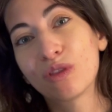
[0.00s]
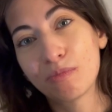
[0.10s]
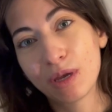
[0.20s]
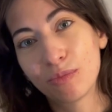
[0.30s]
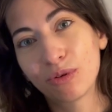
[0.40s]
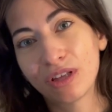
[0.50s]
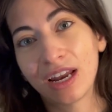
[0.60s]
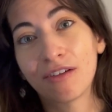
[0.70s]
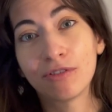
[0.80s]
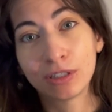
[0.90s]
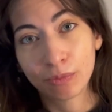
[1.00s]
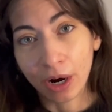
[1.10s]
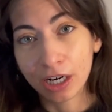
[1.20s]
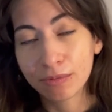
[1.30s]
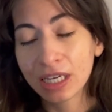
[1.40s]
people that have
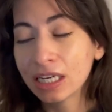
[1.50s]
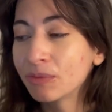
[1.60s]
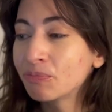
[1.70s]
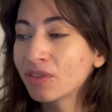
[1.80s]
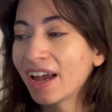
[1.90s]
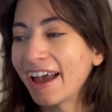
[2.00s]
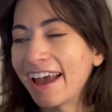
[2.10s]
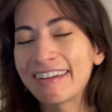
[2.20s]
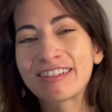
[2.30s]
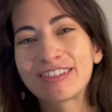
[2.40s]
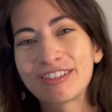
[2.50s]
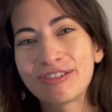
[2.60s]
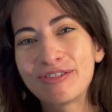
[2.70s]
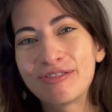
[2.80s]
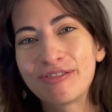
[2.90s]
inspired me, and
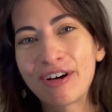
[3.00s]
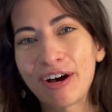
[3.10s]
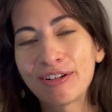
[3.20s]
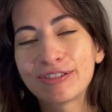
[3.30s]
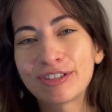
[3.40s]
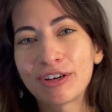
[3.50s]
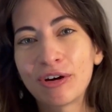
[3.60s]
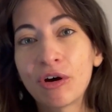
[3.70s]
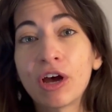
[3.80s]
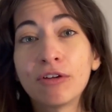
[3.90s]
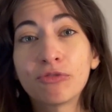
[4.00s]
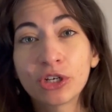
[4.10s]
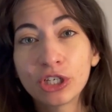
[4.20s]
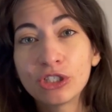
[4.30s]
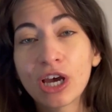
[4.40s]
for
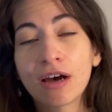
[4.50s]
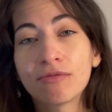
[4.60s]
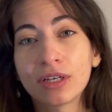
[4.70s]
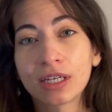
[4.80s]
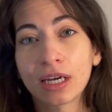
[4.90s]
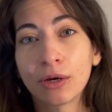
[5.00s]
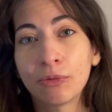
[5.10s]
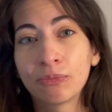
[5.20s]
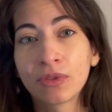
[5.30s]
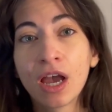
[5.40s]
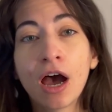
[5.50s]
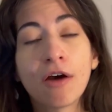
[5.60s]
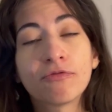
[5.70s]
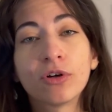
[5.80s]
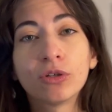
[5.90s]
you to have like a
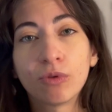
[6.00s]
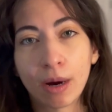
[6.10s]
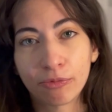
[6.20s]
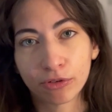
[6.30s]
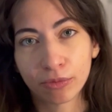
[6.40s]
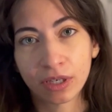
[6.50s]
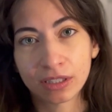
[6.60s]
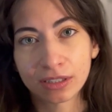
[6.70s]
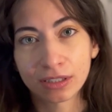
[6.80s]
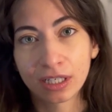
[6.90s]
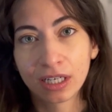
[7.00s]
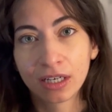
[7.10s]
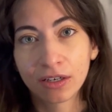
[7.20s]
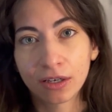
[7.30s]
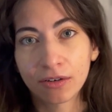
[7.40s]
follow-up from this
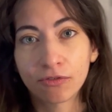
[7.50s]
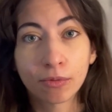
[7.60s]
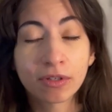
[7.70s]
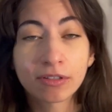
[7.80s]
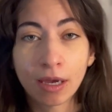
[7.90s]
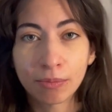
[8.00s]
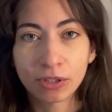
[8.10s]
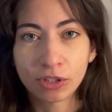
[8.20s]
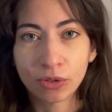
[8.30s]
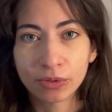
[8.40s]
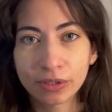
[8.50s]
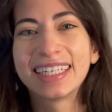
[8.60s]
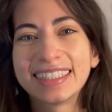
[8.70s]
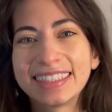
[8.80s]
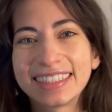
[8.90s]
episode.
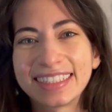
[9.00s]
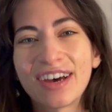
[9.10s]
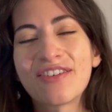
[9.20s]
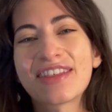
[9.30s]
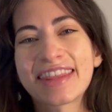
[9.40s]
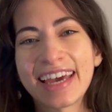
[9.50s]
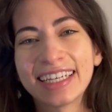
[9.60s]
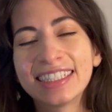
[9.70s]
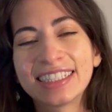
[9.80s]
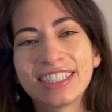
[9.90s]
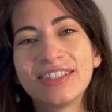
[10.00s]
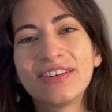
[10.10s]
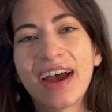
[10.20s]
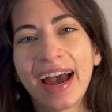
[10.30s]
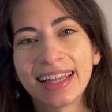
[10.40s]
So thanks
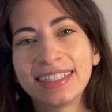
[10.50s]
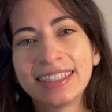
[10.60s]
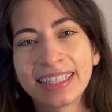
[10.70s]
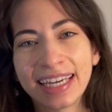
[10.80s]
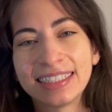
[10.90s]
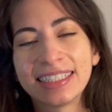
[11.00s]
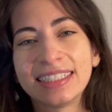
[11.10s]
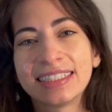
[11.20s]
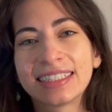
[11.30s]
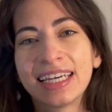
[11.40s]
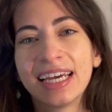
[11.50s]
to Alan and Katie's